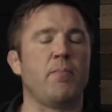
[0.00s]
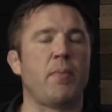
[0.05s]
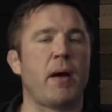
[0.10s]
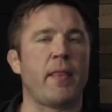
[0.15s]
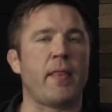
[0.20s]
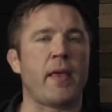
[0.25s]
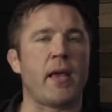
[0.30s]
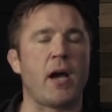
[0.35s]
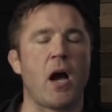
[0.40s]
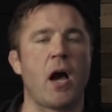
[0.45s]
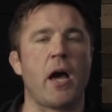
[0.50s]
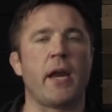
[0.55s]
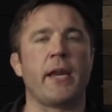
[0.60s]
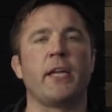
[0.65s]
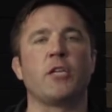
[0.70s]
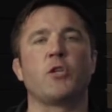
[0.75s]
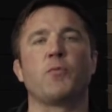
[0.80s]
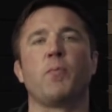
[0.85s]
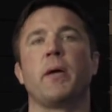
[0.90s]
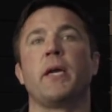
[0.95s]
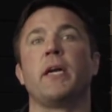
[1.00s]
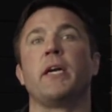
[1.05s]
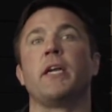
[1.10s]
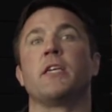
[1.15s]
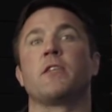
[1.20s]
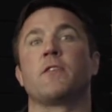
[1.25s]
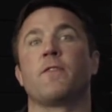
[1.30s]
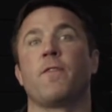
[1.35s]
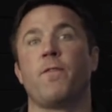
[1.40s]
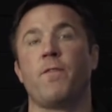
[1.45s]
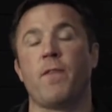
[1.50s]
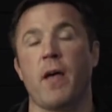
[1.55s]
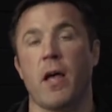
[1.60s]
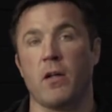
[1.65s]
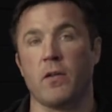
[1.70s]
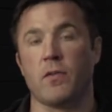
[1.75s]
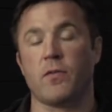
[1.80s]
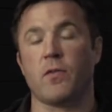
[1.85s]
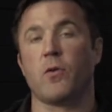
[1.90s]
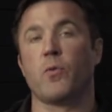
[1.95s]
by the audience, but it is
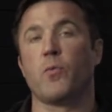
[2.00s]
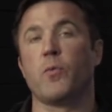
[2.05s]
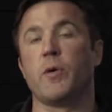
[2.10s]
felt,